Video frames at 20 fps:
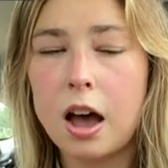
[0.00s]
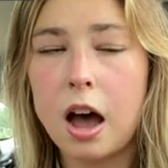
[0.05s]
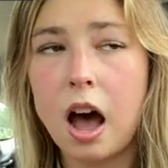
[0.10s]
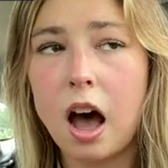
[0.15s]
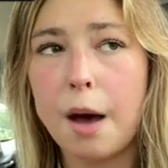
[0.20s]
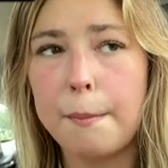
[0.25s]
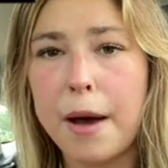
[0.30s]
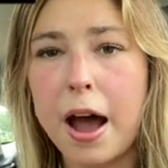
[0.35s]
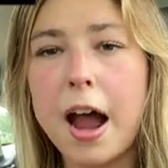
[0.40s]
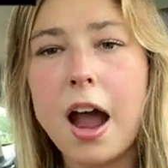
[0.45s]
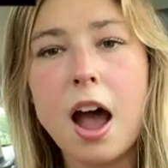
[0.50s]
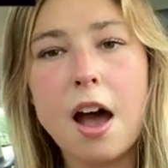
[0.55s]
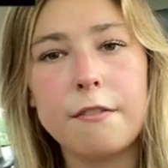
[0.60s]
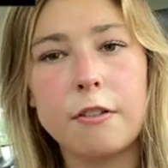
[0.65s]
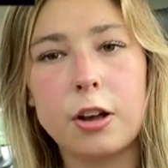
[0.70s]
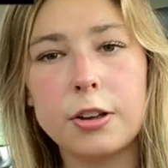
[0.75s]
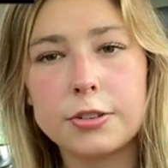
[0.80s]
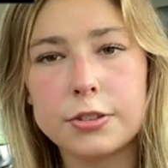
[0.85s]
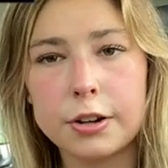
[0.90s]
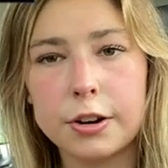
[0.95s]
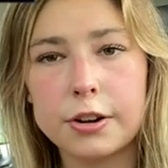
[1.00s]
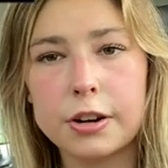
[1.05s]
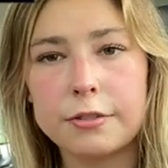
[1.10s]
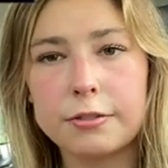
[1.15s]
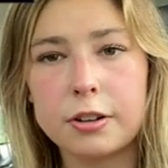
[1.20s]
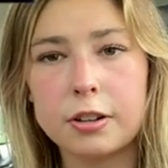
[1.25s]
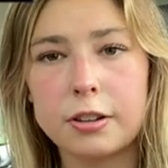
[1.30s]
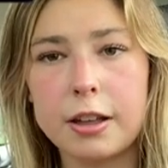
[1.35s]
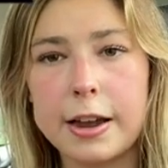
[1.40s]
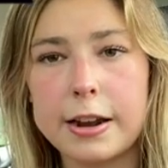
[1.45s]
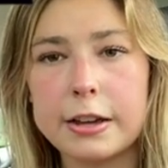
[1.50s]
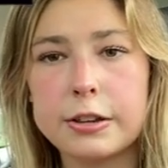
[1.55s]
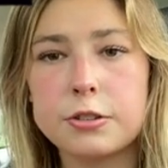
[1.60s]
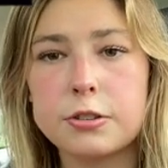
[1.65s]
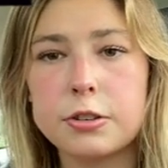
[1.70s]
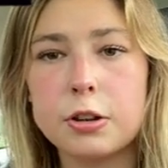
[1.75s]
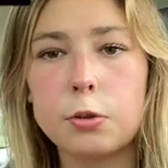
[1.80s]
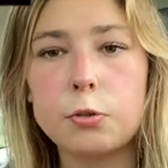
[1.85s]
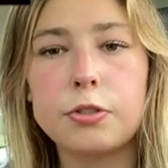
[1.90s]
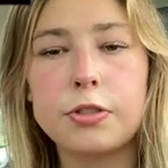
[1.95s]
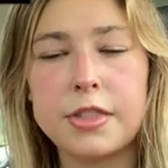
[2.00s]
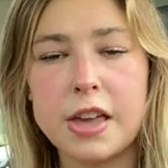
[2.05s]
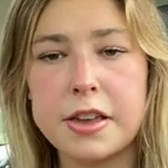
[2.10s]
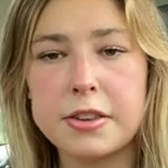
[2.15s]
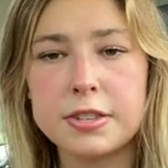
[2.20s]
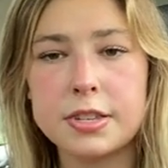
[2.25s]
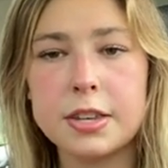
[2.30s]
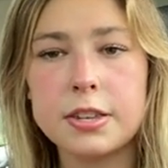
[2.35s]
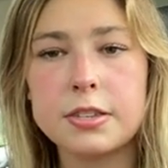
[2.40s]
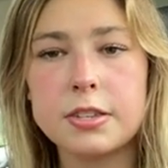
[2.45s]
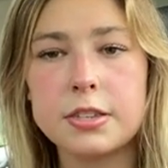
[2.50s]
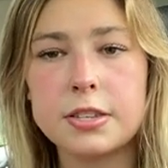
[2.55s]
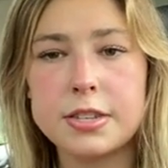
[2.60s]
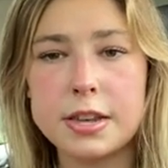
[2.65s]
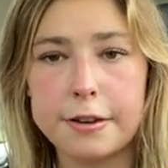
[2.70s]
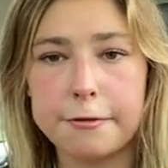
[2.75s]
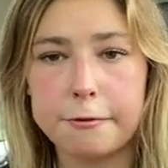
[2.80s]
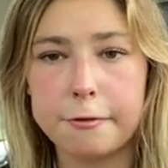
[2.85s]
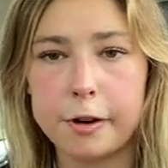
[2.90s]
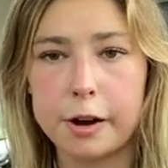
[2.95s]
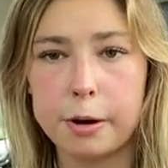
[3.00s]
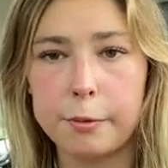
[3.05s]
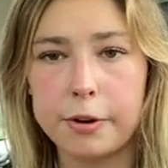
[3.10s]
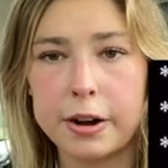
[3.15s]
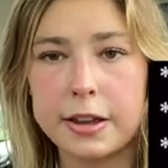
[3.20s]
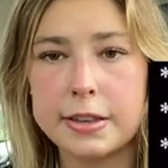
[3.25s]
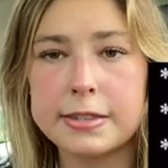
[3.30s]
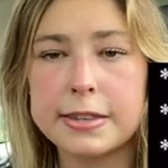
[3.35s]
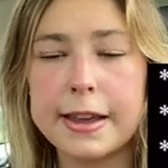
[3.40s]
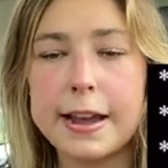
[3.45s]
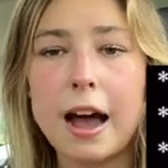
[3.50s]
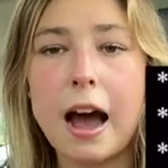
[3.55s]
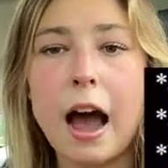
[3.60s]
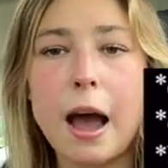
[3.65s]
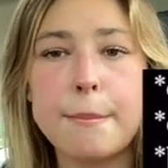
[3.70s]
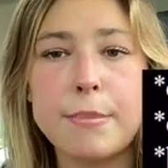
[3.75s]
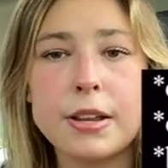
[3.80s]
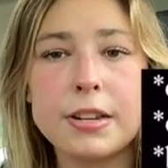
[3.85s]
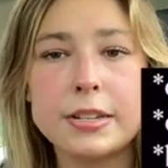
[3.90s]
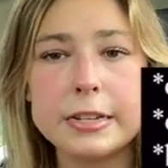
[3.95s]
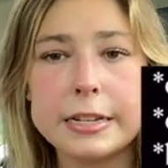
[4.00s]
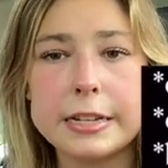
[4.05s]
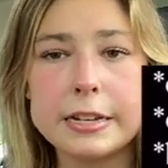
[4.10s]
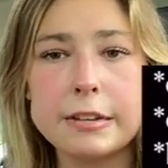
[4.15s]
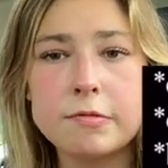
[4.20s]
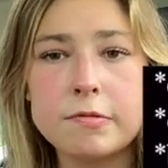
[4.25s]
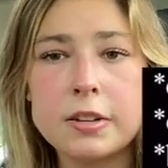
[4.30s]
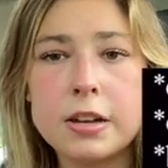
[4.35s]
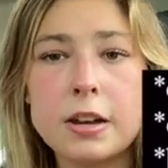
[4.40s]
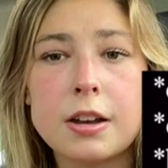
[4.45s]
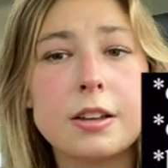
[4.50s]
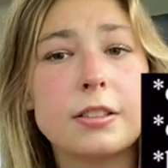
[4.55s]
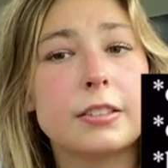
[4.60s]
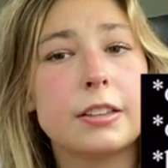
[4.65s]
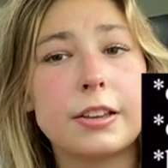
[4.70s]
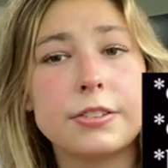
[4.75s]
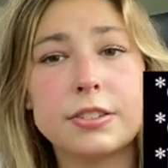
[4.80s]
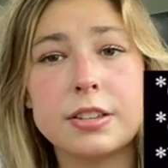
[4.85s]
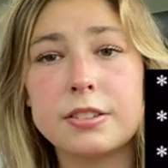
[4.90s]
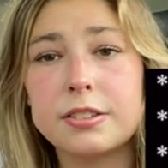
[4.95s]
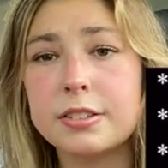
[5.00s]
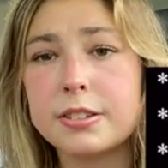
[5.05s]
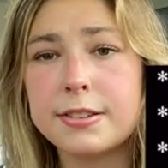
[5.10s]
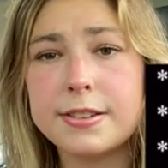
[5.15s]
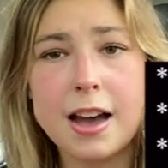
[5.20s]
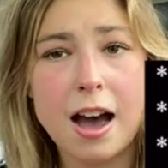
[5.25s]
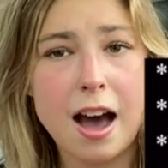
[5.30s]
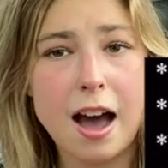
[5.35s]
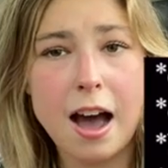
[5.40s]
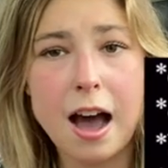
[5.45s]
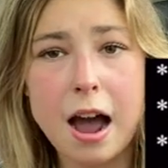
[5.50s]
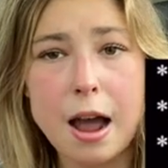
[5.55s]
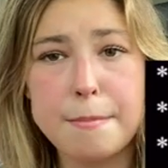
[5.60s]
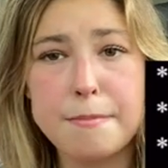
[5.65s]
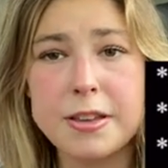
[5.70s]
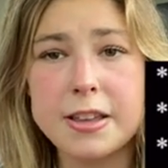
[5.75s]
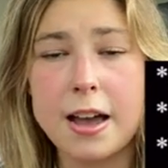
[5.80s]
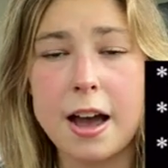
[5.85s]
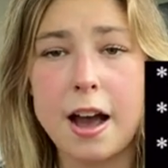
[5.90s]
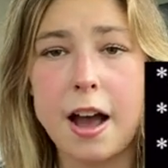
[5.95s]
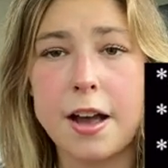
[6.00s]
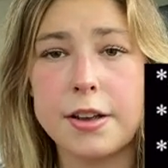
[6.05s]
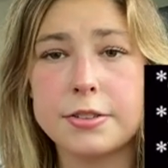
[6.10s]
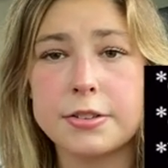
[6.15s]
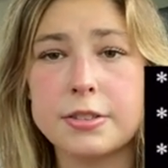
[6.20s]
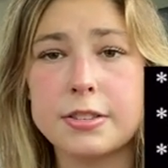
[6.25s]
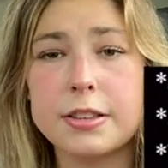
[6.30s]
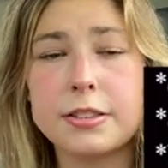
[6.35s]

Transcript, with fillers: Um, I have ulcerative colitis. So this is different. When I say IBD, this is not IBS.